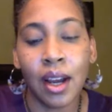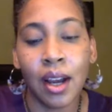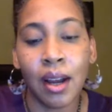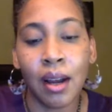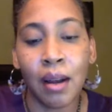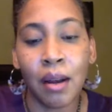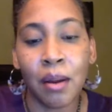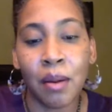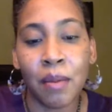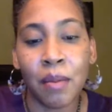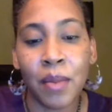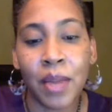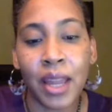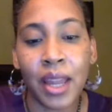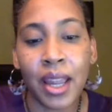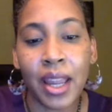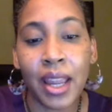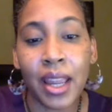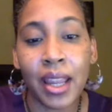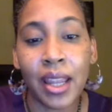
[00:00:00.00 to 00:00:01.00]

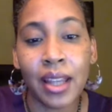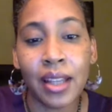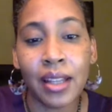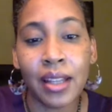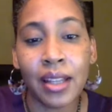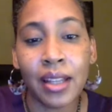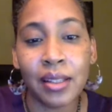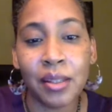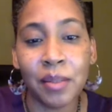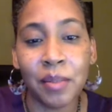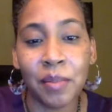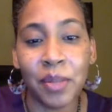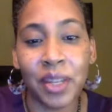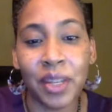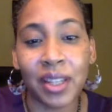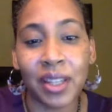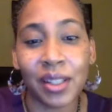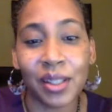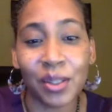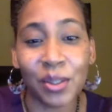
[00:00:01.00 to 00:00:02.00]
and
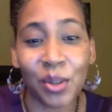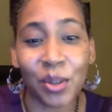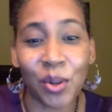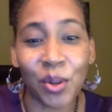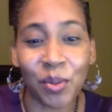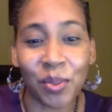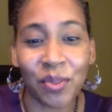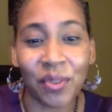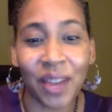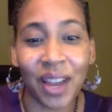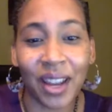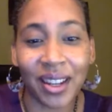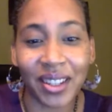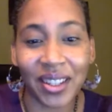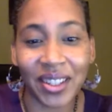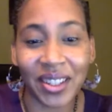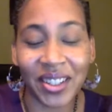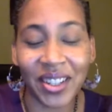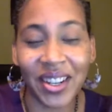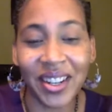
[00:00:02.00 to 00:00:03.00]
being a sole
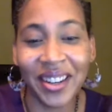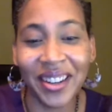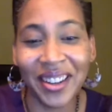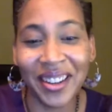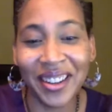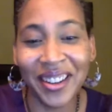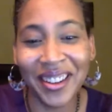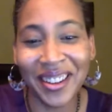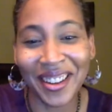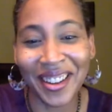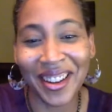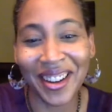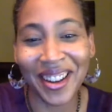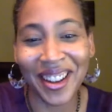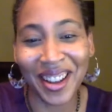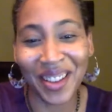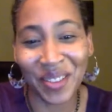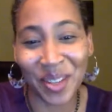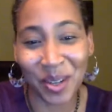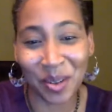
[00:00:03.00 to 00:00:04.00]
provider
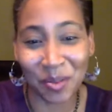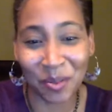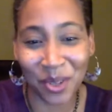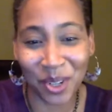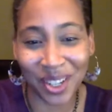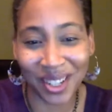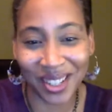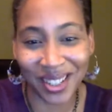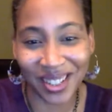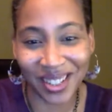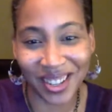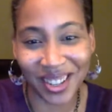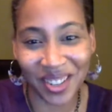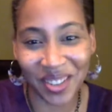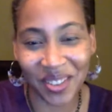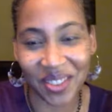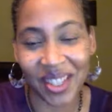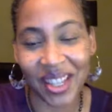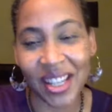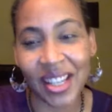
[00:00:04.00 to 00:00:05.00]
and having a mortgage and
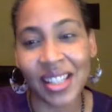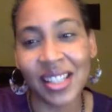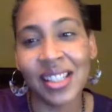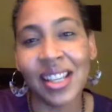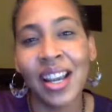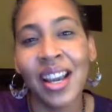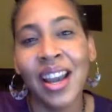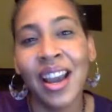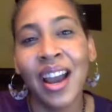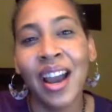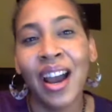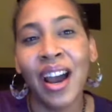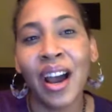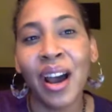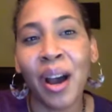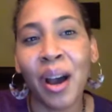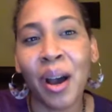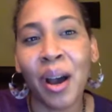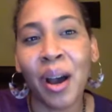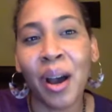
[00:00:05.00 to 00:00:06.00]
other
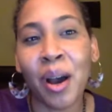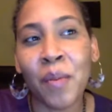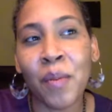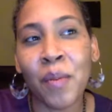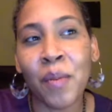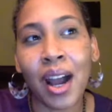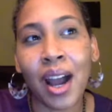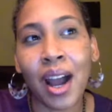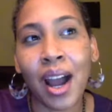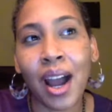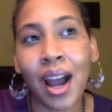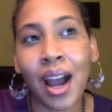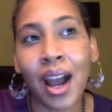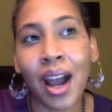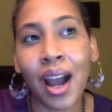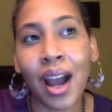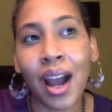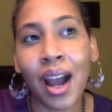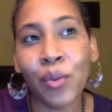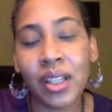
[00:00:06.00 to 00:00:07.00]
things,
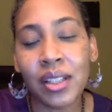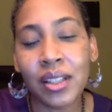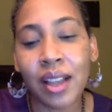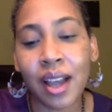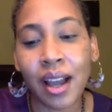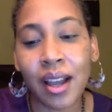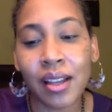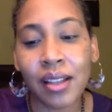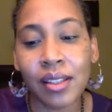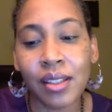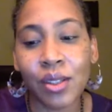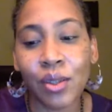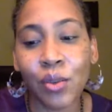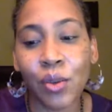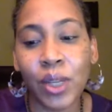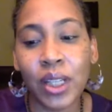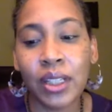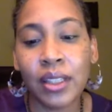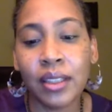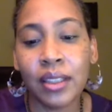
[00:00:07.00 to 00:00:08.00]
I
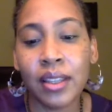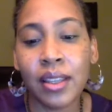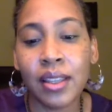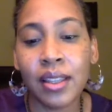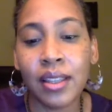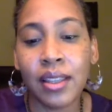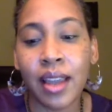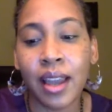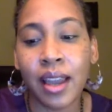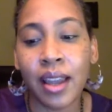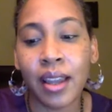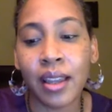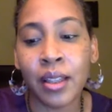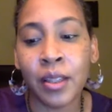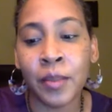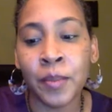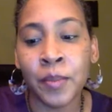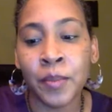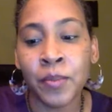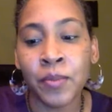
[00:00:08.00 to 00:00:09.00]
realized quickly
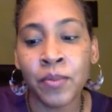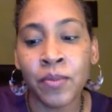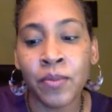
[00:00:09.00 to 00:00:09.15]
that